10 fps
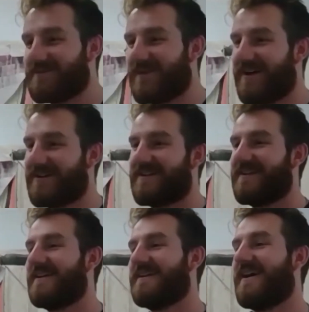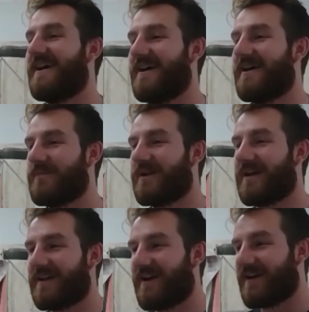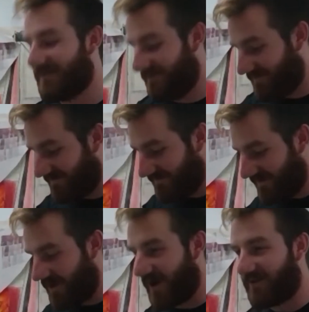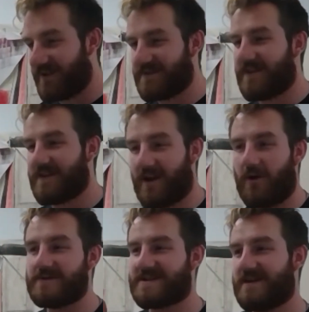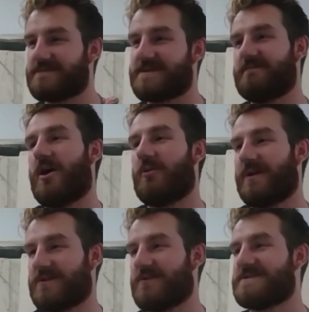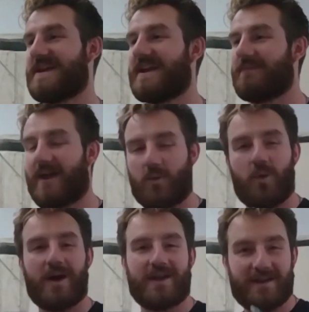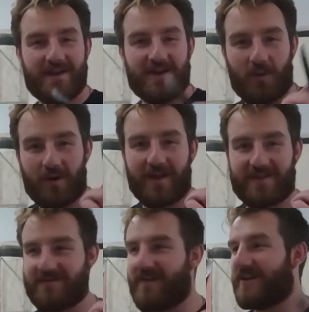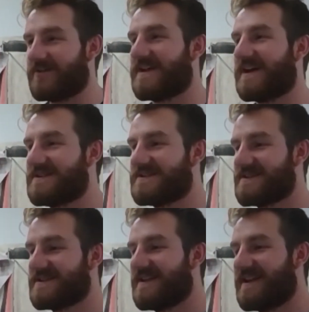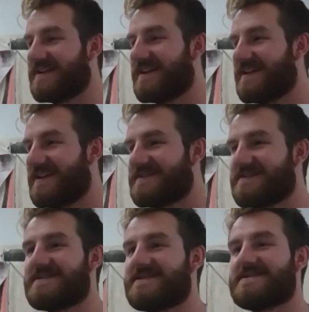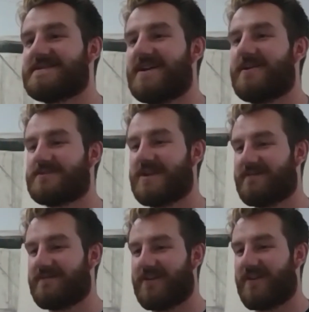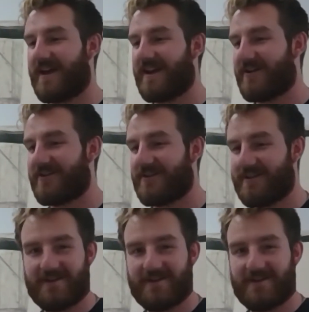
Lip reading: about it. But I gotta figure out it always comes the moment towards the end. I'm like, what are like the final touches it needs? So I'm trying to figure that out.